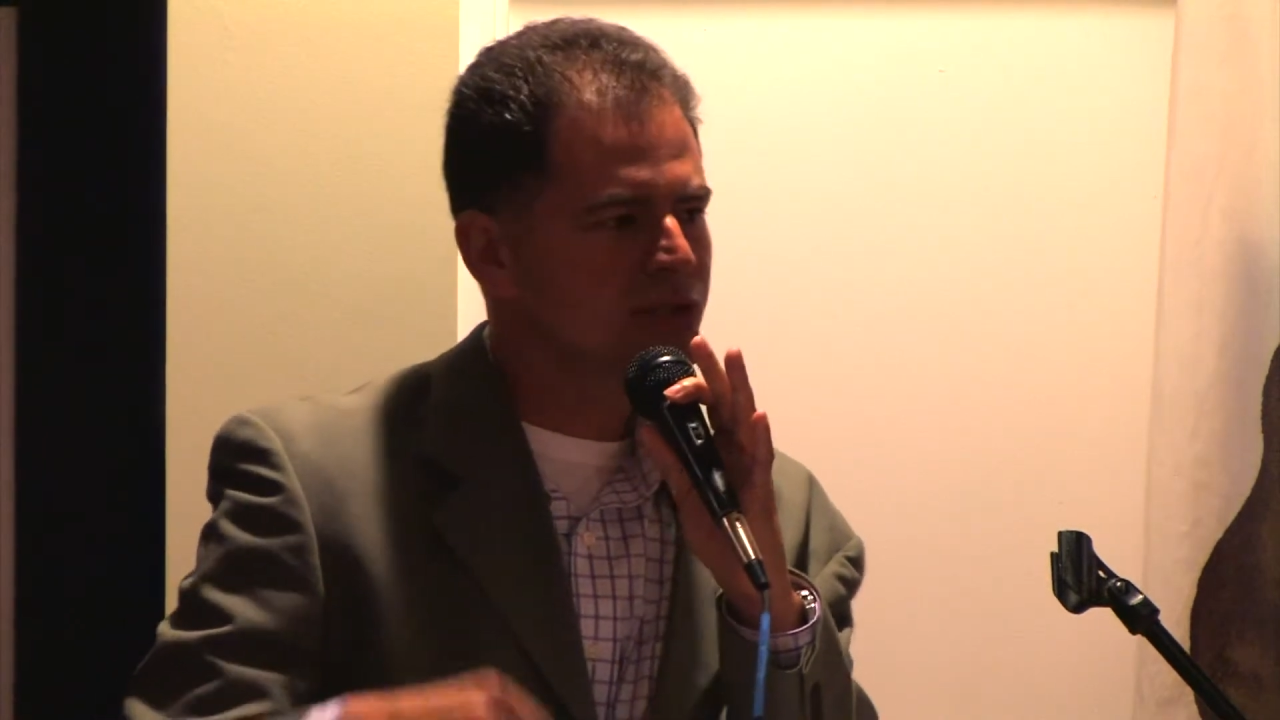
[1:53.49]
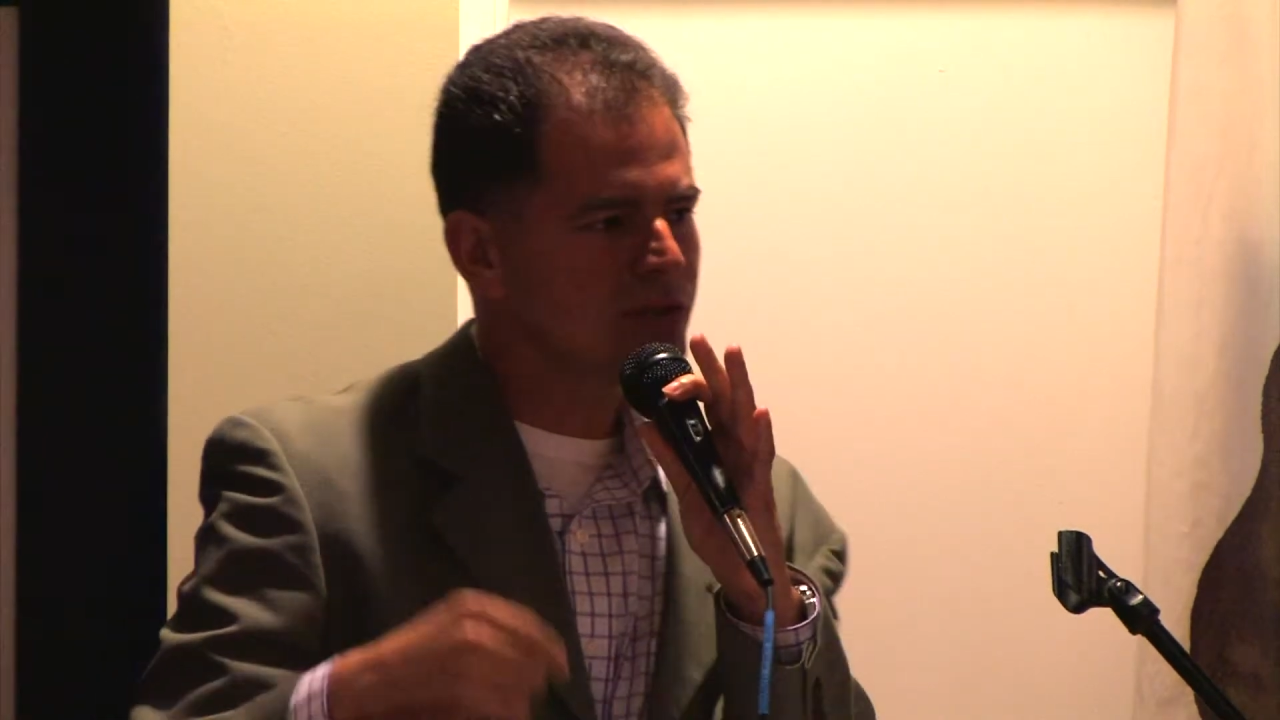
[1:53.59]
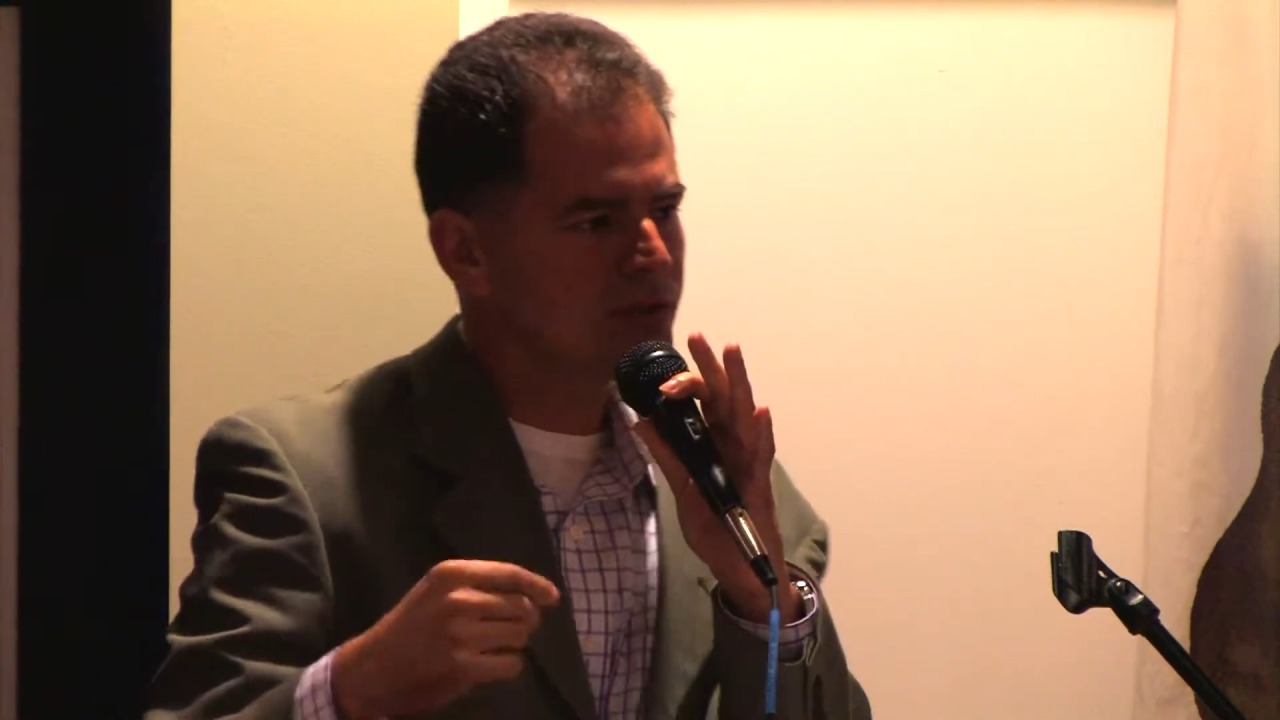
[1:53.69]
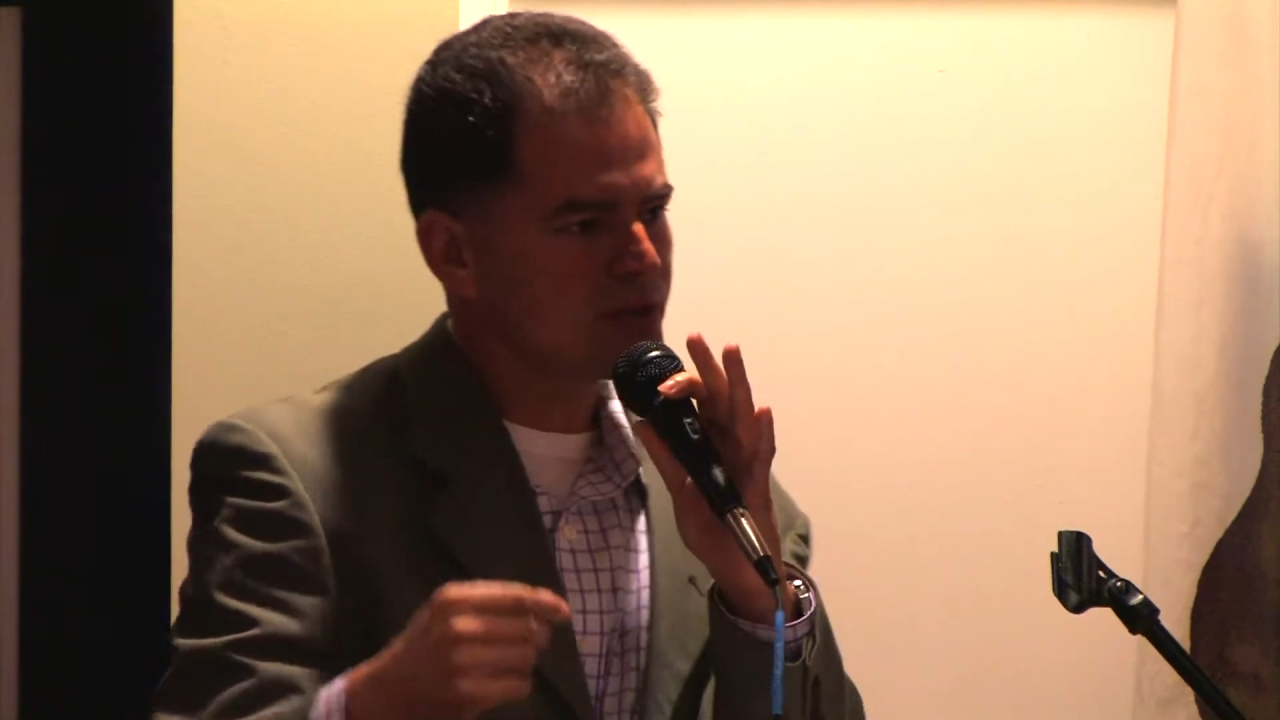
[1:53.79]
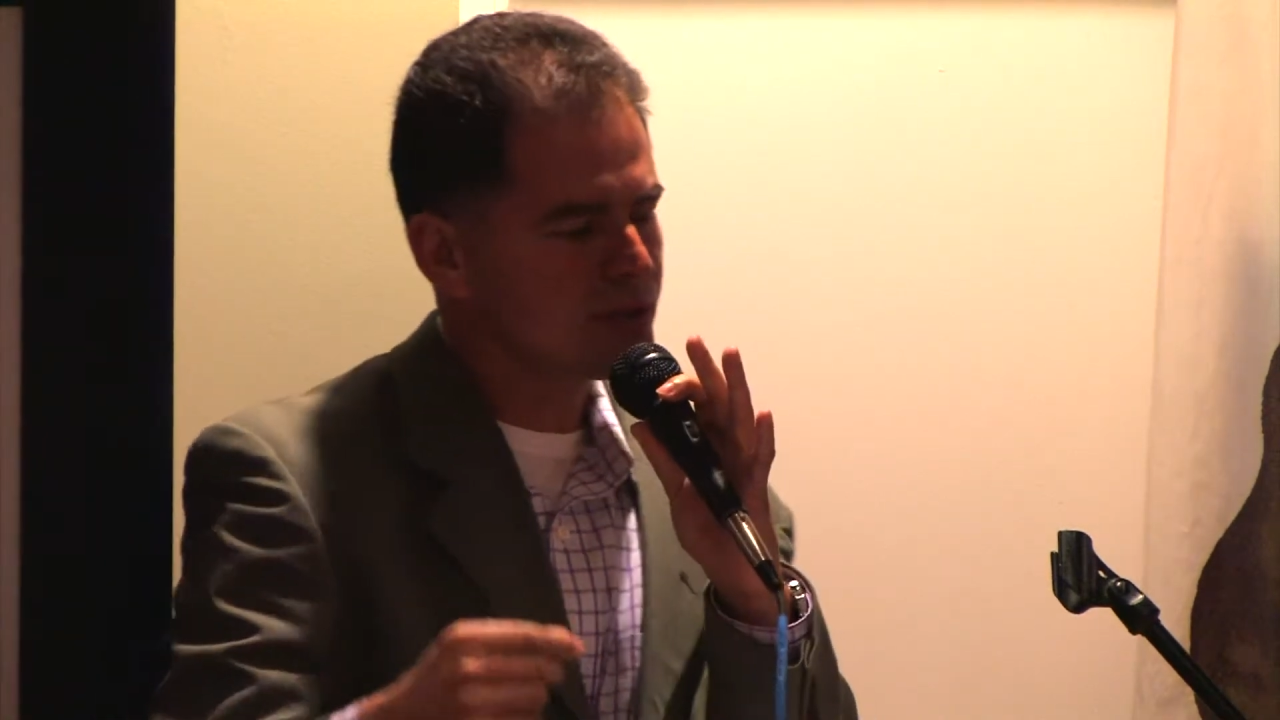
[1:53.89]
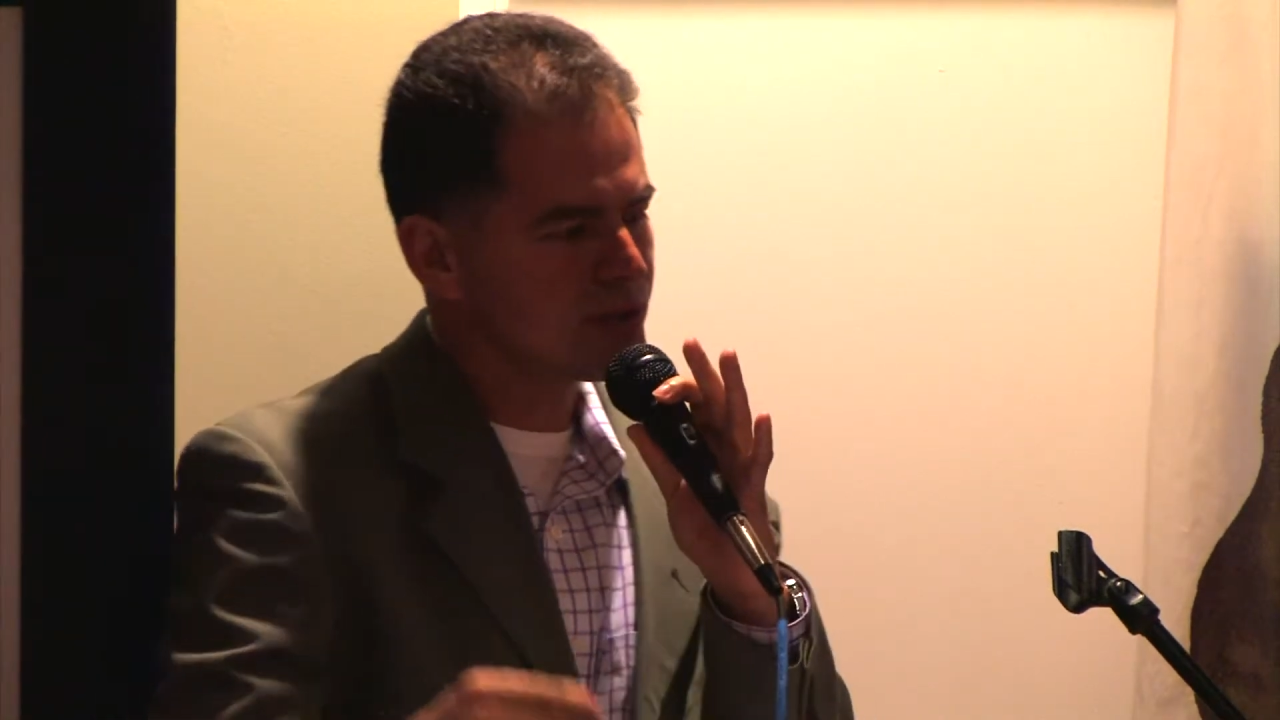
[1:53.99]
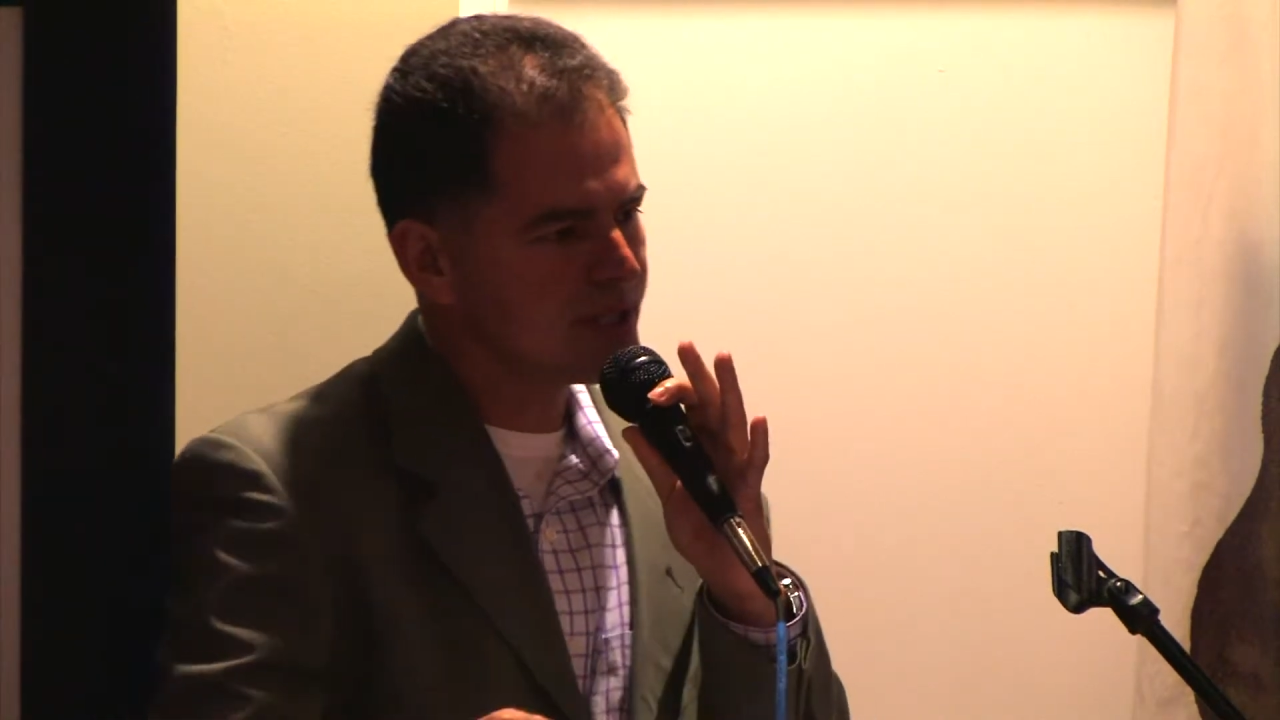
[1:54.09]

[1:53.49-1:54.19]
choose to